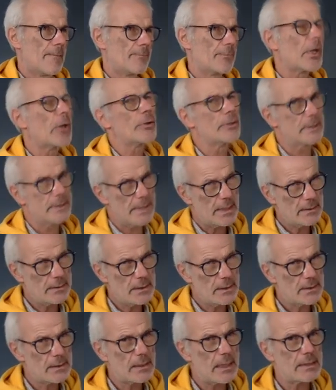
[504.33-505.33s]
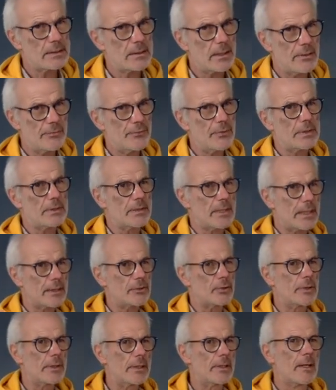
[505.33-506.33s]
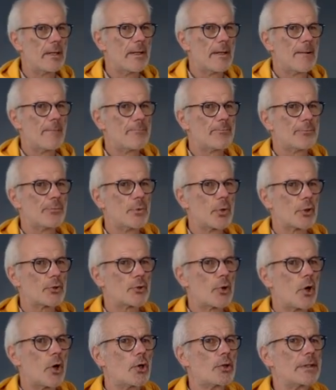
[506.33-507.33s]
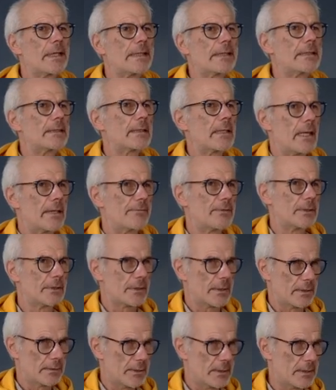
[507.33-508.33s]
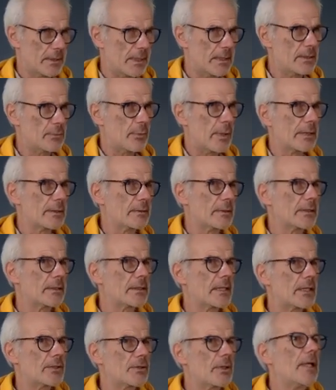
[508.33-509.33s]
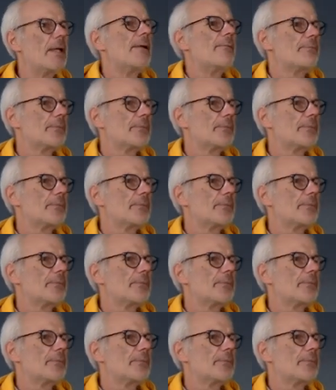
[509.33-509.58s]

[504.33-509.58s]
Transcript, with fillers: Now, you can discuss if it's actually not already covered, and this is one discussion,